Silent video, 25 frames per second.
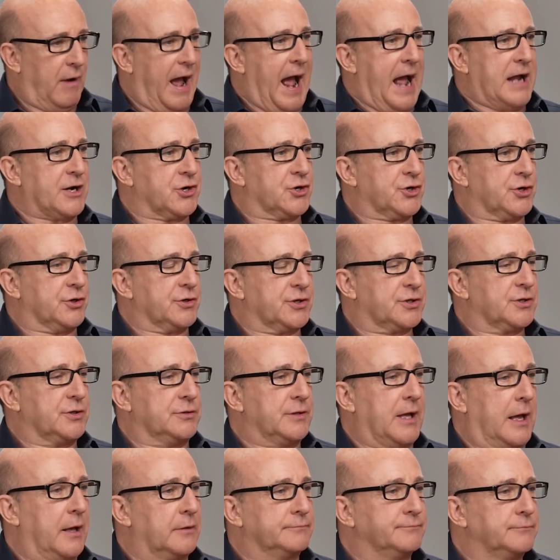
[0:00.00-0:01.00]
anxious
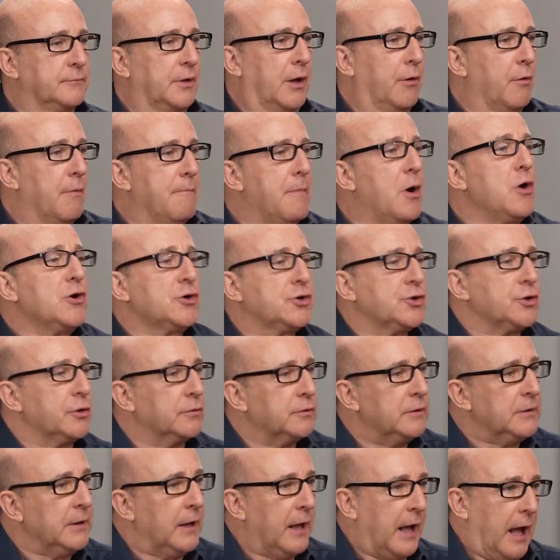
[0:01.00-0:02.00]
and they're
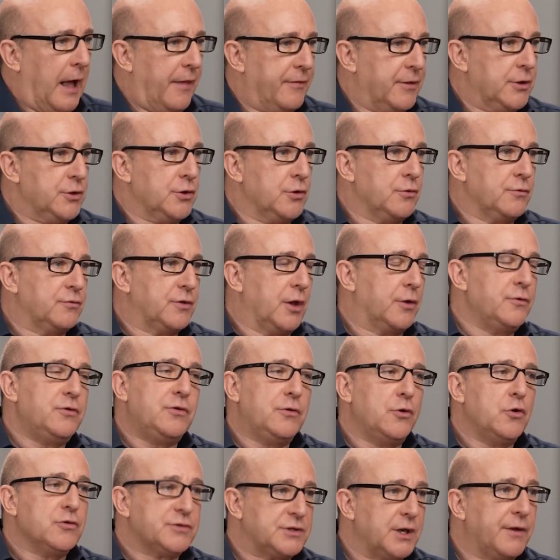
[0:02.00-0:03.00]
emotional, and they're
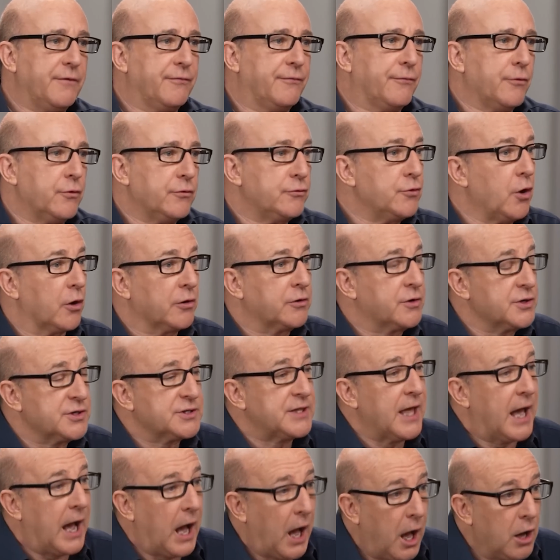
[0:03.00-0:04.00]
using food not because
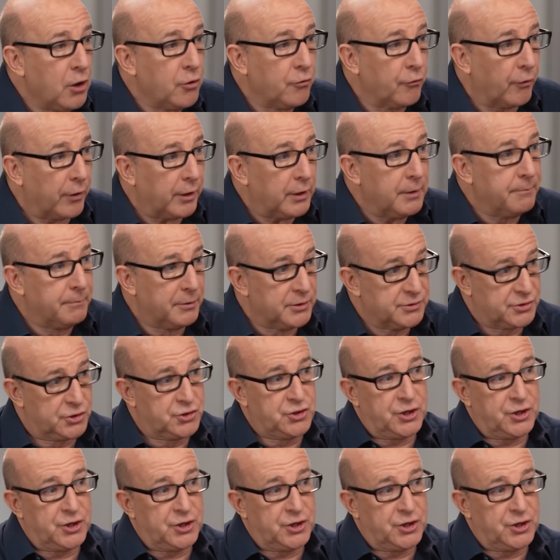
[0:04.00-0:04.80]
they're hungry, but to